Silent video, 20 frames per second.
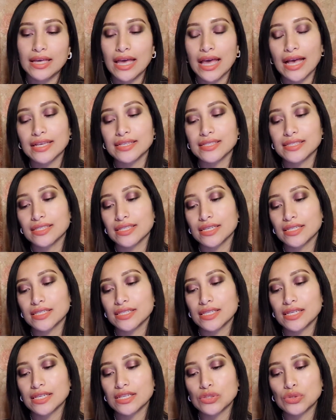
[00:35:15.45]
It has
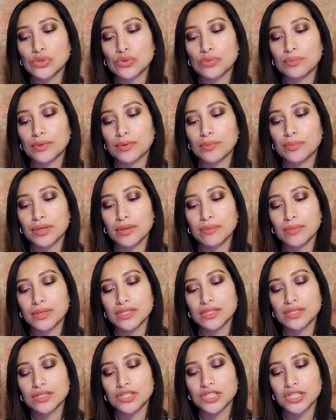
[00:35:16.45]
16 super
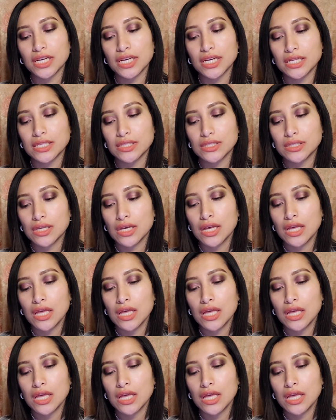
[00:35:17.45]
pigmented shades